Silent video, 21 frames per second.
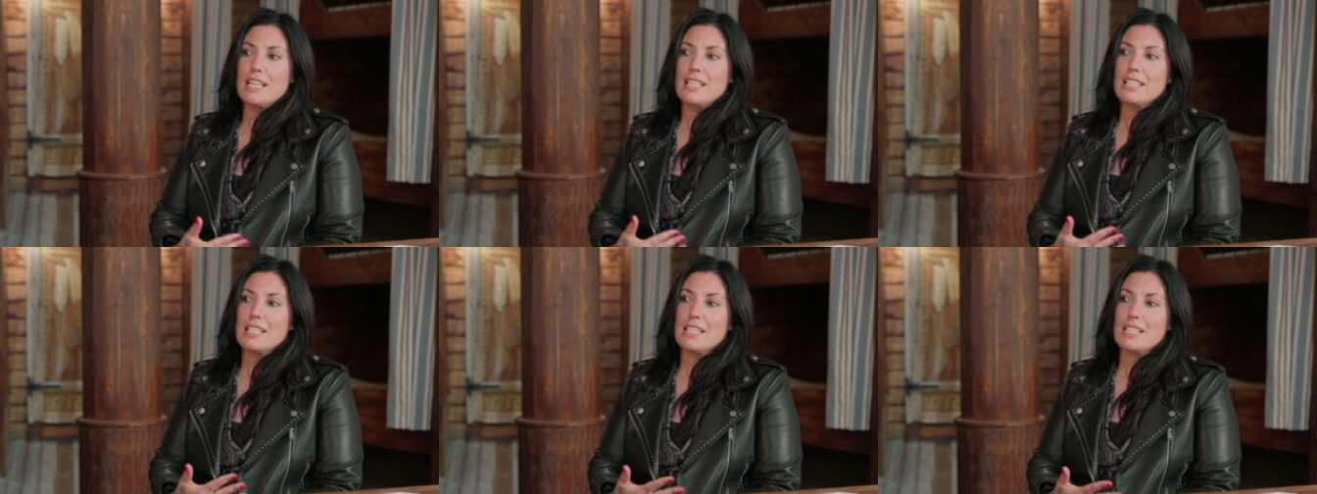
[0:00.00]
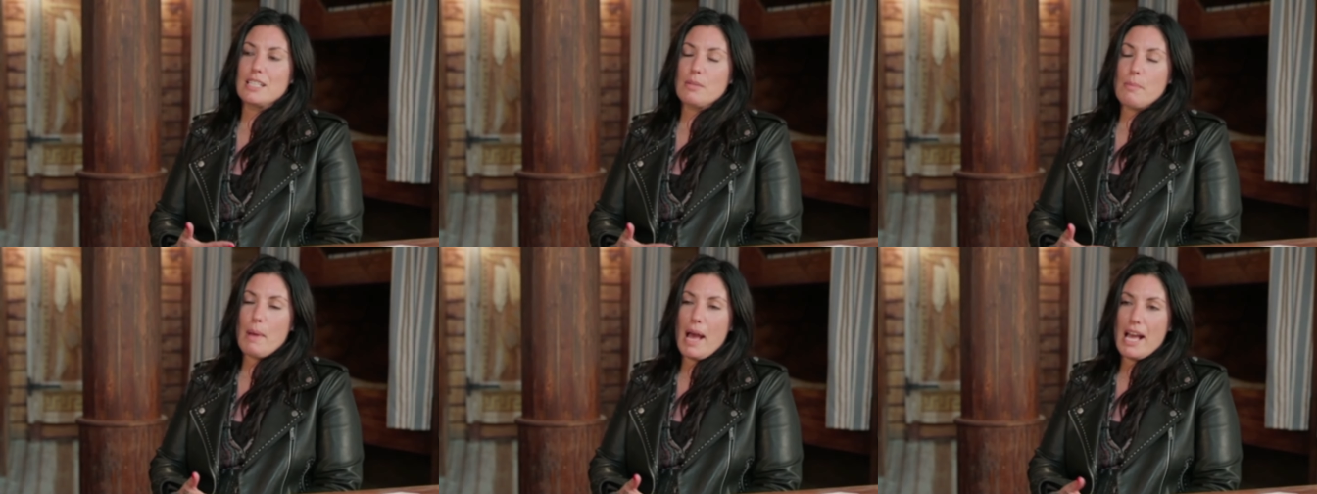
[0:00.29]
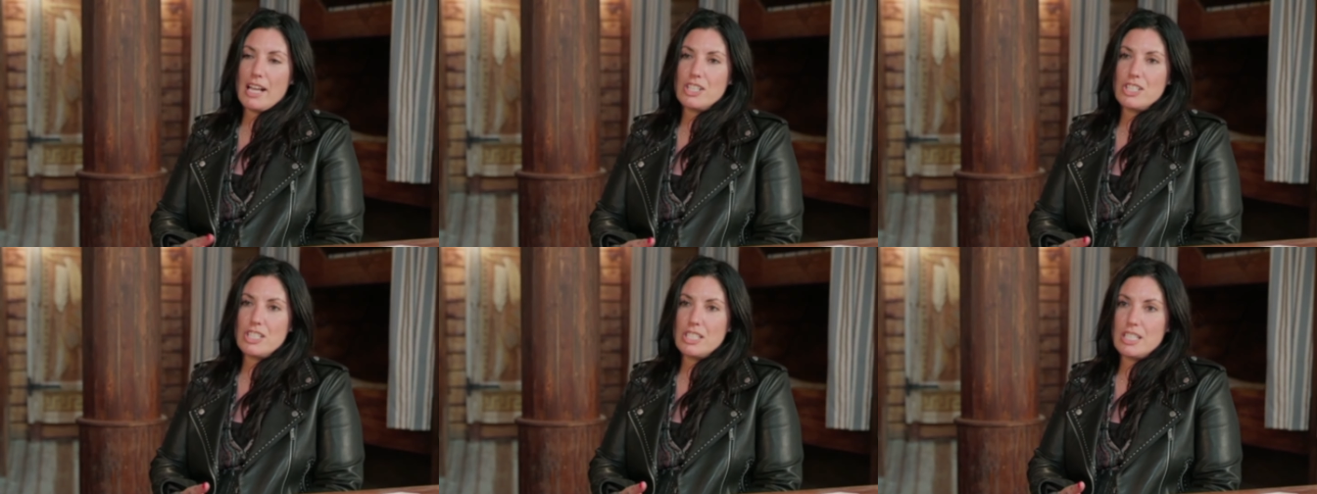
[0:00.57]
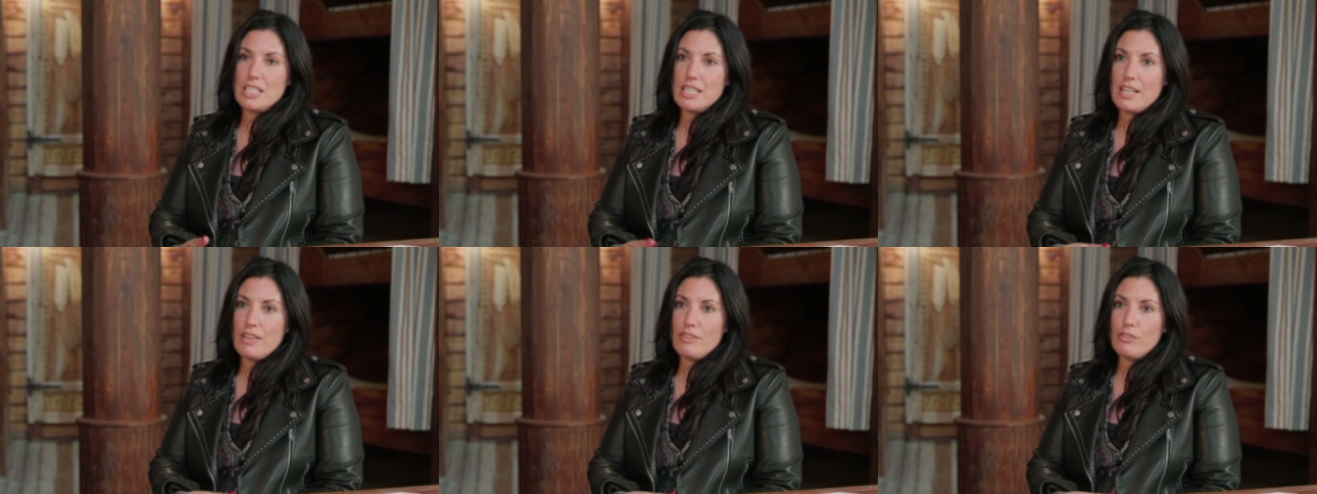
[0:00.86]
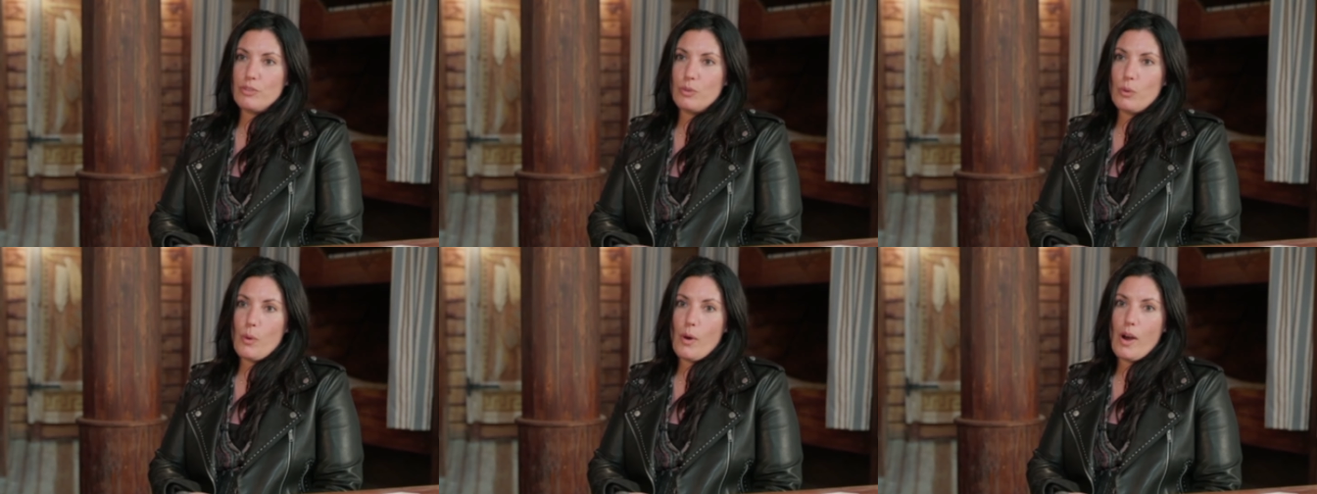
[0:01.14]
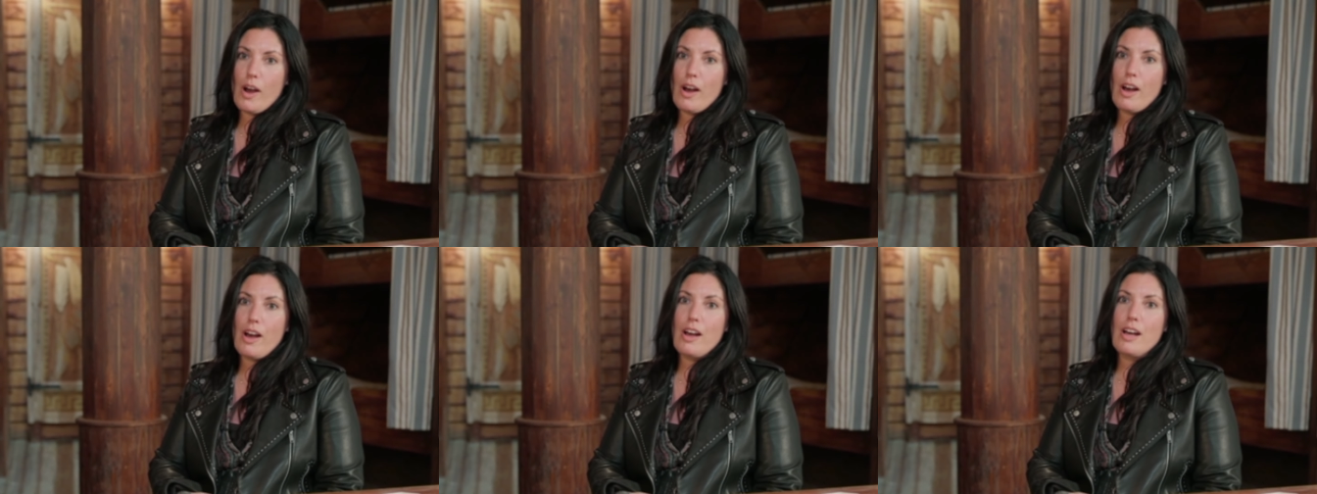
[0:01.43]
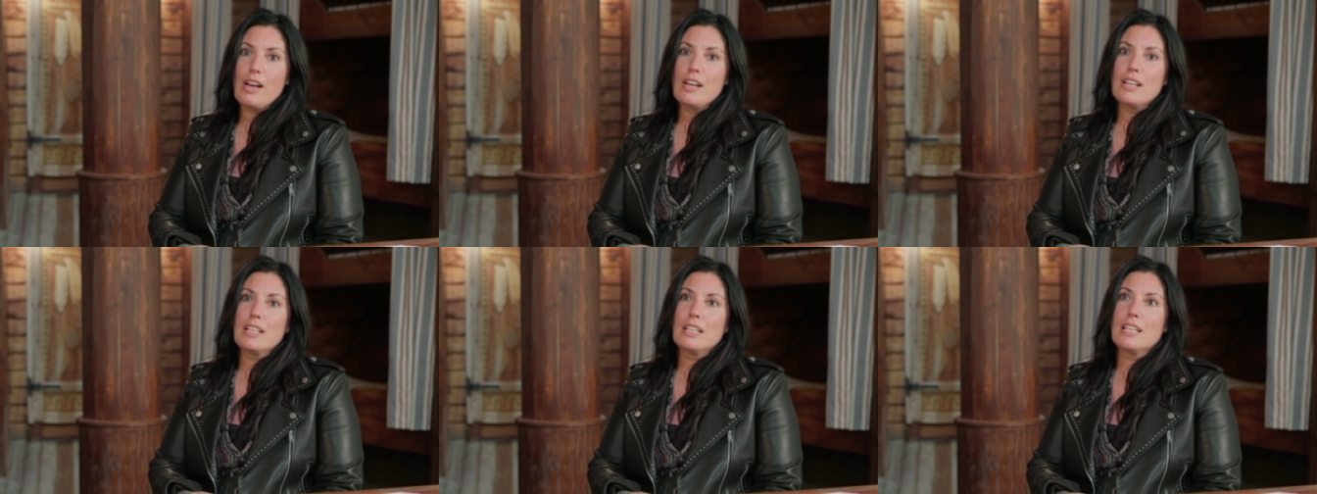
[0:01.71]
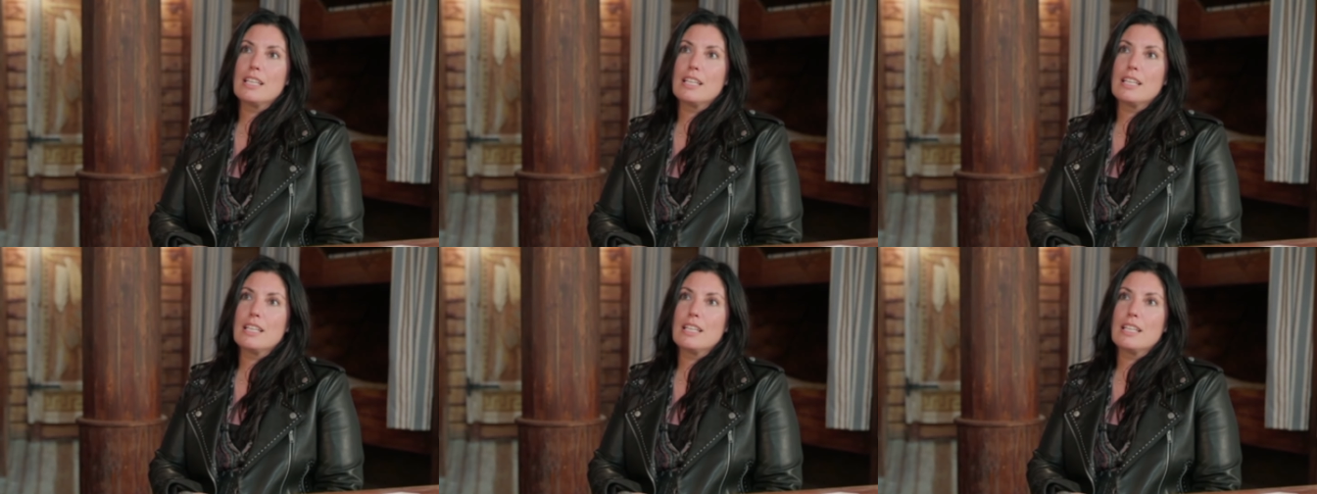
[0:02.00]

There's some action in there for her.